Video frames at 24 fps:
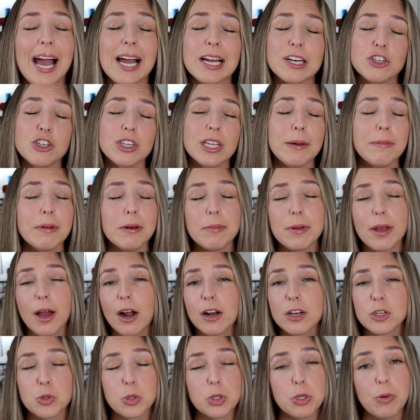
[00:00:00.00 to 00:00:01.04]
Actually, I'm gonna be
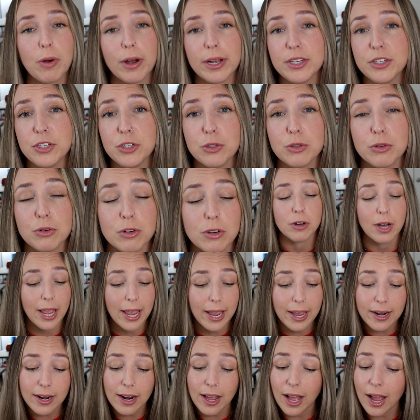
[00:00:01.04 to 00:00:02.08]
honest with you, I do.
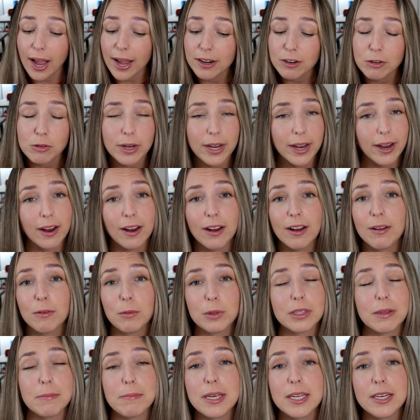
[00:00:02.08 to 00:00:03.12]
And I don't care
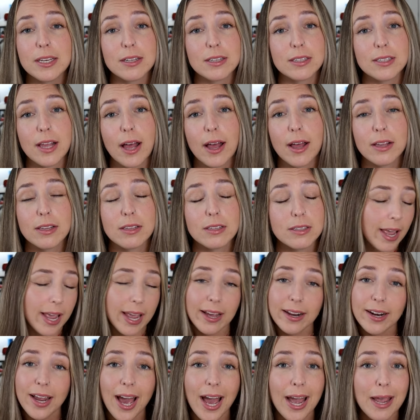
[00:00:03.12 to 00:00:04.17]
what the media says.
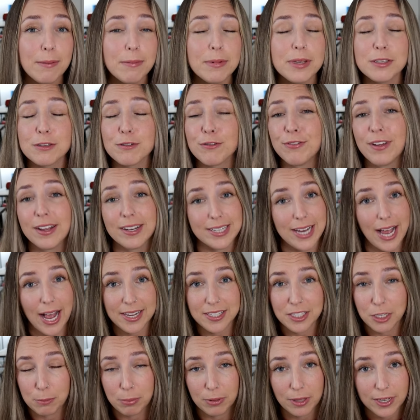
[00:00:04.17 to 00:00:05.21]
Anaheim is a
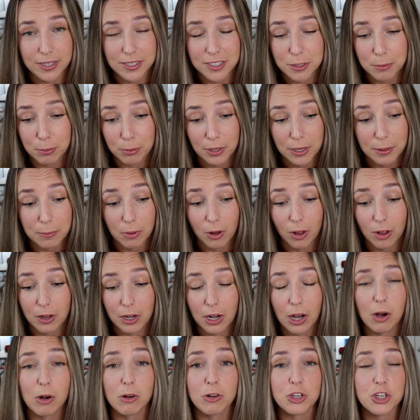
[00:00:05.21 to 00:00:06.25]
fantastic place to play ball and
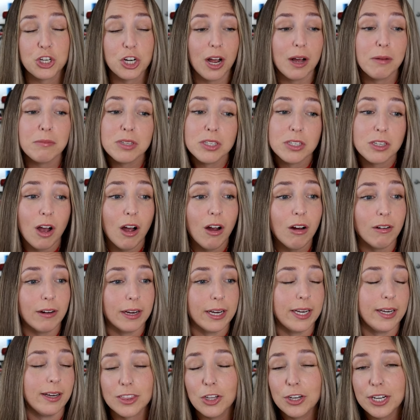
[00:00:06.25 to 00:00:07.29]
coach. I'm
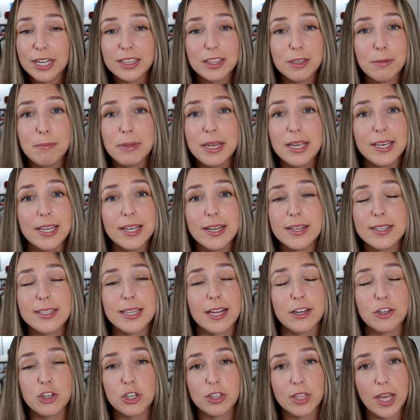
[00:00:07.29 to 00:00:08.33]
sorry. Look at the media
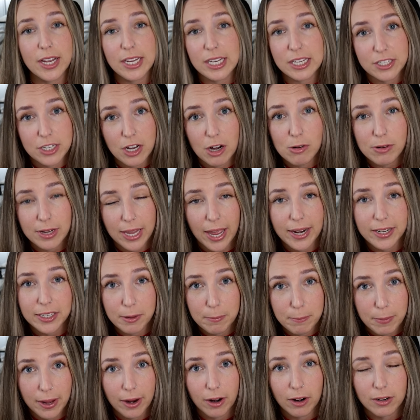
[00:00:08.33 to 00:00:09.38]
attention that you don't get
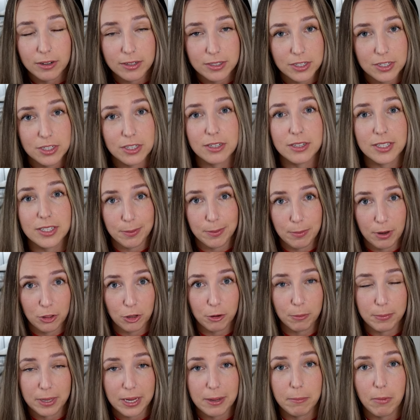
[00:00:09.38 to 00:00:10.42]
compared compared to
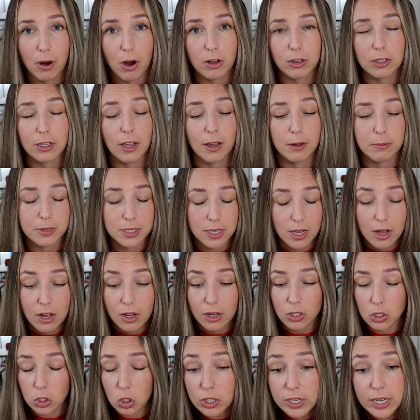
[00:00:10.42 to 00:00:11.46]
other big ball clubs.
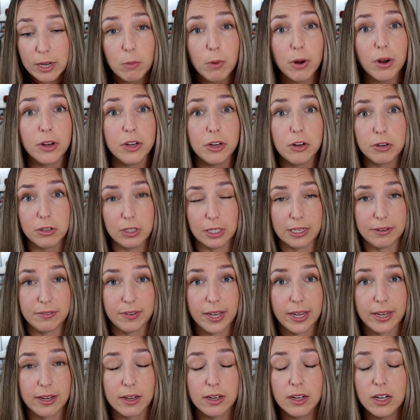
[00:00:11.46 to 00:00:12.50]
Look at where you're
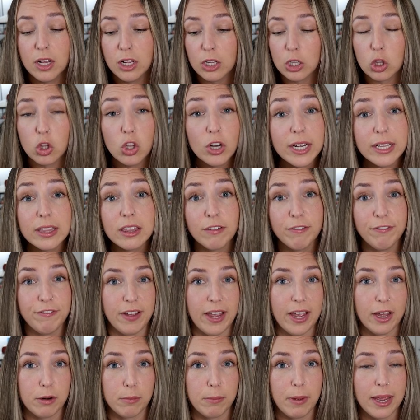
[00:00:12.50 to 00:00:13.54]
living. Look at the
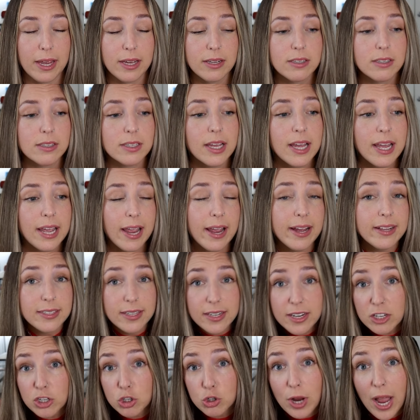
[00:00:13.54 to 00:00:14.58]
fan base. It's
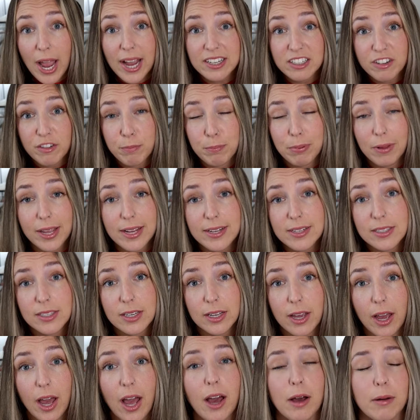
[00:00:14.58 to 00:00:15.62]
an attractive place to
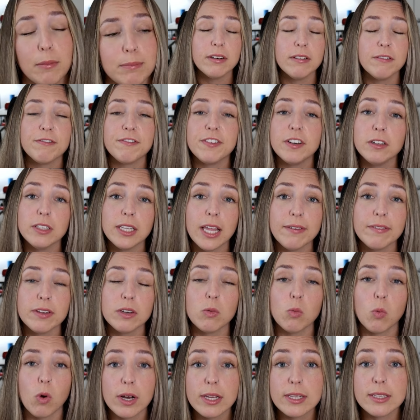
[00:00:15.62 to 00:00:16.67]
come. Phil
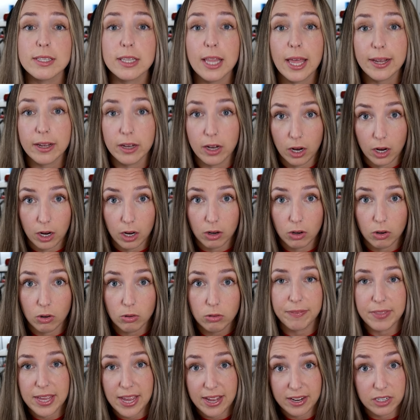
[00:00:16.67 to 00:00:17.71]
Nevin was let
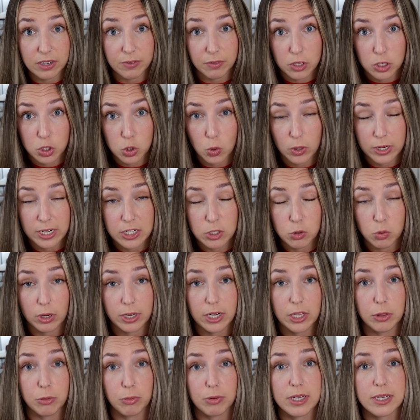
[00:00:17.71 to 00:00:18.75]
go at the end of the twenty
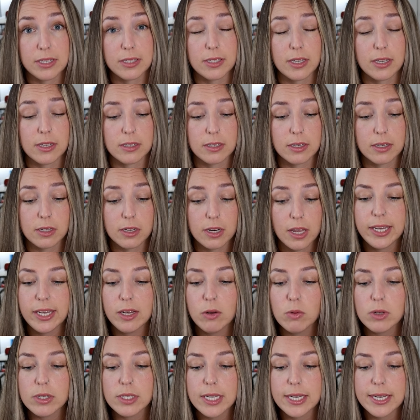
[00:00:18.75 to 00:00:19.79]
twenty-three season.
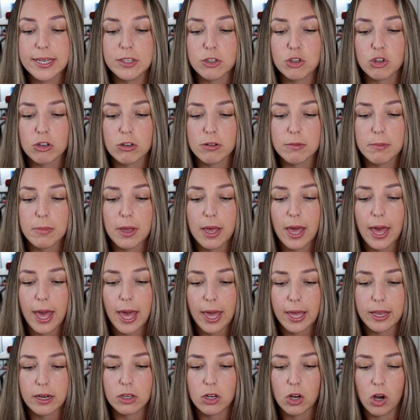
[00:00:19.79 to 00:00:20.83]
He was the interim
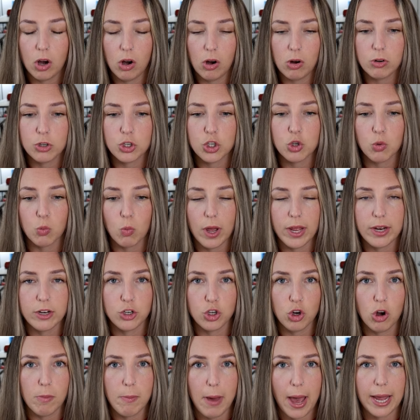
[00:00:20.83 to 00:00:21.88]
head coach when
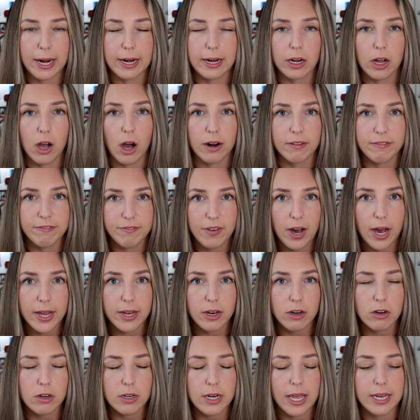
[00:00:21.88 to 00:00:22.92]
Joe Madden got
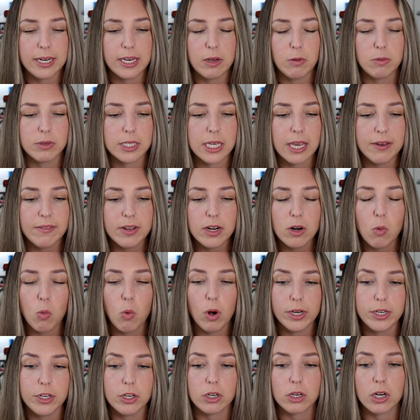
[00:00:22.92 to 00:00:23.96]
fired, and he was given a
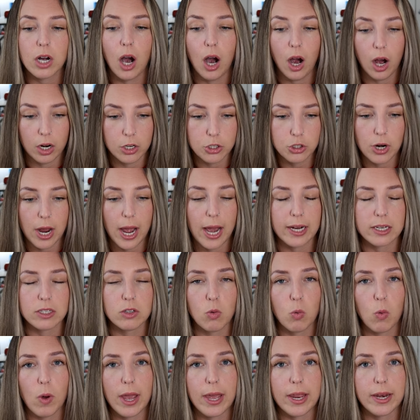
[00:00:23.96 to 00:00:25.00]
one-year contract
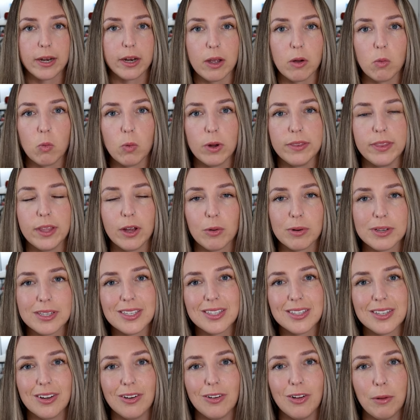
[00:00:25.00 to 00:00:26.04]
when, when there was
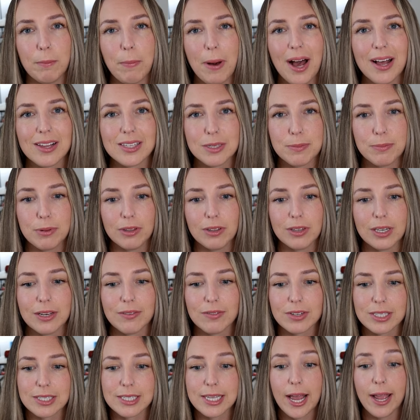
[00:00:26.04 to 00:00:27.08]
still a possibility
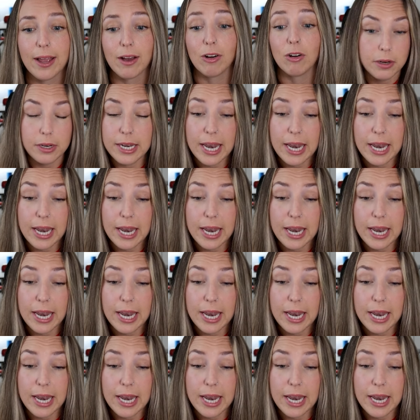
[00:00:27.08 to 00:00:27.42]
of a sale.